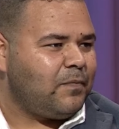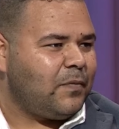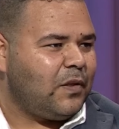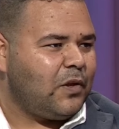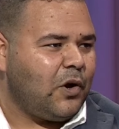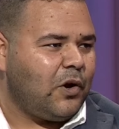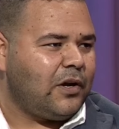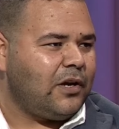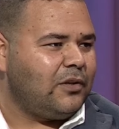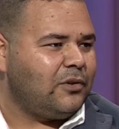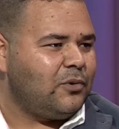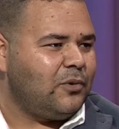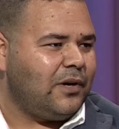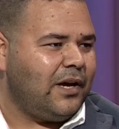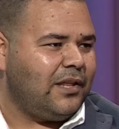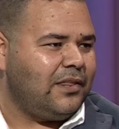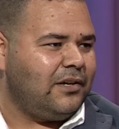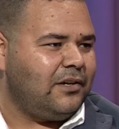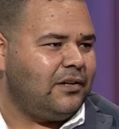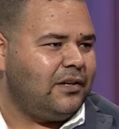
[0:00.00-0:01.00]
talking
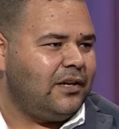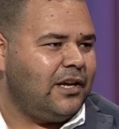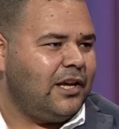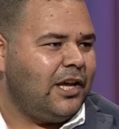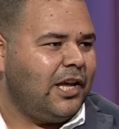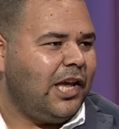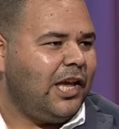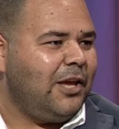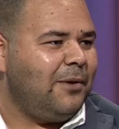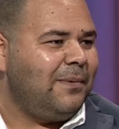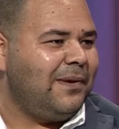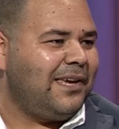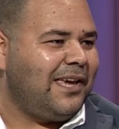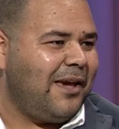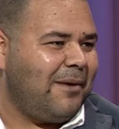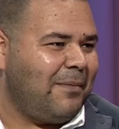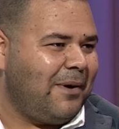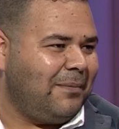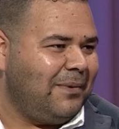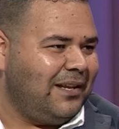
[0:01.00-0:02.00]
together, he
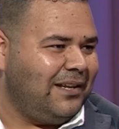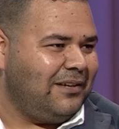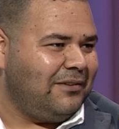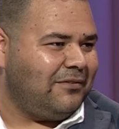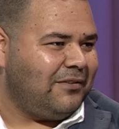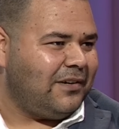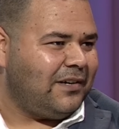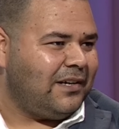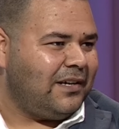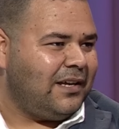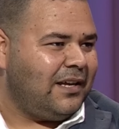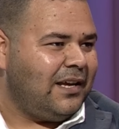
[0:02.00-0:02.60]
became a believer.